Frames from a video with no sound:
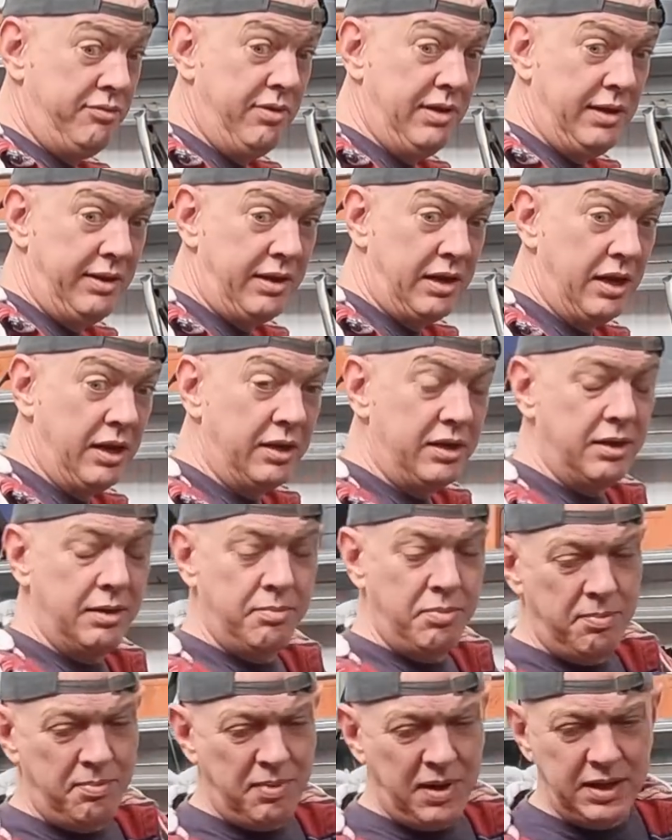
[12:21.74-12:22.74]
really good.
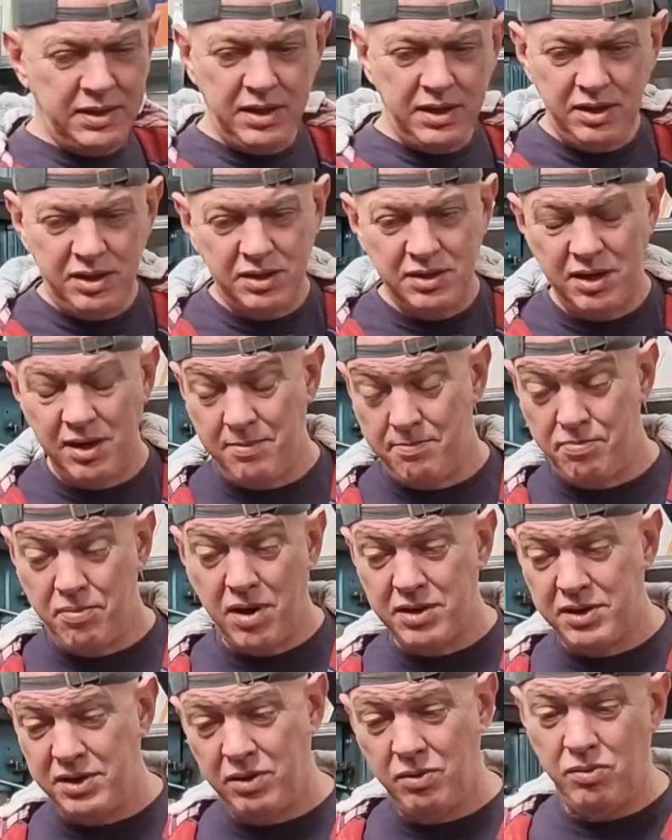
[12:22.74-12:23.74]
But basically, just going to
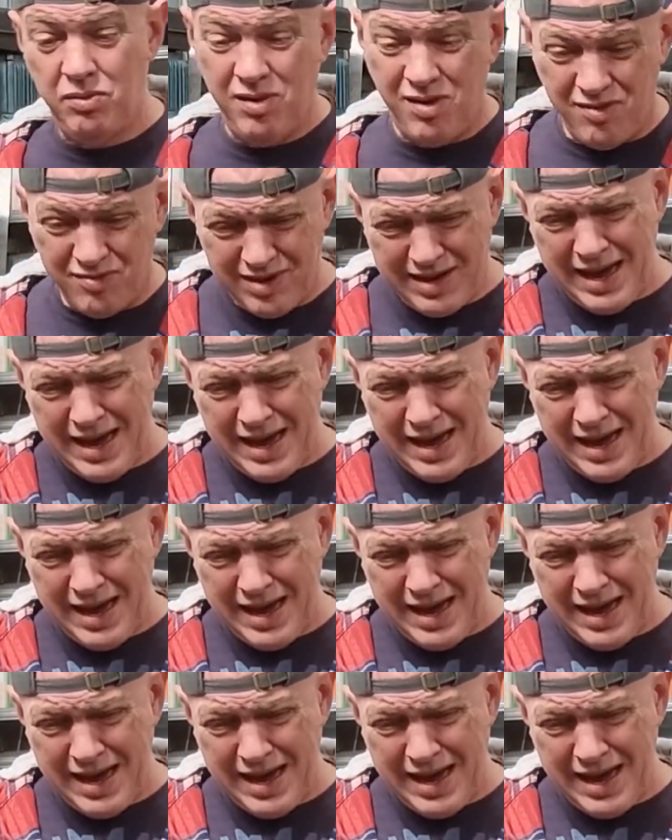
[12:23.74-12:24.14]
brush it all on,